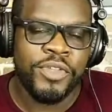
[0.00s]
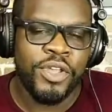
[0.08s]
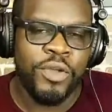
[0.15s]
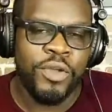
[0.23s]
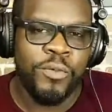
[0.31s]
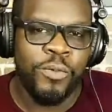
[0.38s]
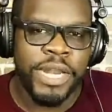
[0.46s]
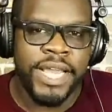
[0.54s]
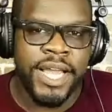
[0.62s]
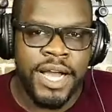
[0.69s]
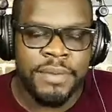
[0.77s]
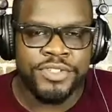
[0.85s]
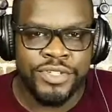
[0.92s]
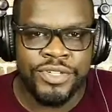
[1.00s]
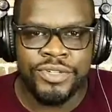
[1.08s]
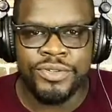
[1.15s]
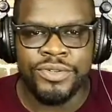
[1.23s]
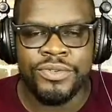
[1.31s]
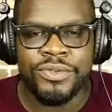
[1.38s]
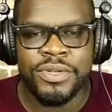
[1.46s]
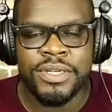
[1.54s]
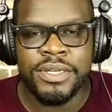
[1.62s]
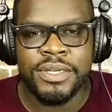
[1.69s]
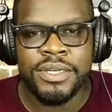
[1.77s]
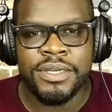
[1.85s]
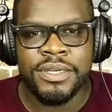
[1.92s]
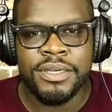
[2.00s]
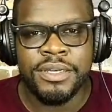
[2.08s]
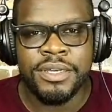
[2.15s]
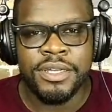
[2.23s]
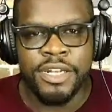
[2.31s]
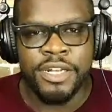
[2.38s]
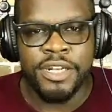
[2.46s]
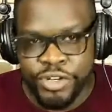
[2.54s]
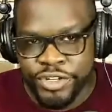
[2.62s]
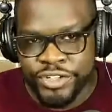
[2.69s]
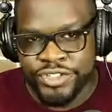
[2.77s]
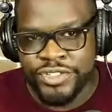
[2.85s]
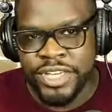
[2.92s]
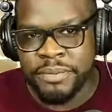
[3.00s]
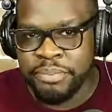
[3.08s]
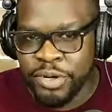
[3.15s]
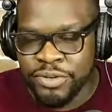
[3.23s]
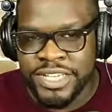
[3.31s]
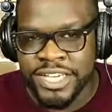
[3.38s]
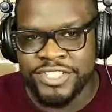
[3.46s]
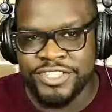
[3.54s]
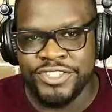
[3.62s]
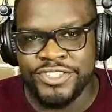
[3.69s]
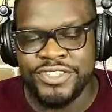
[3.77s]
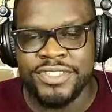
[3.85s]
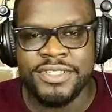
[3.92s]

when it comes to looters and protesters.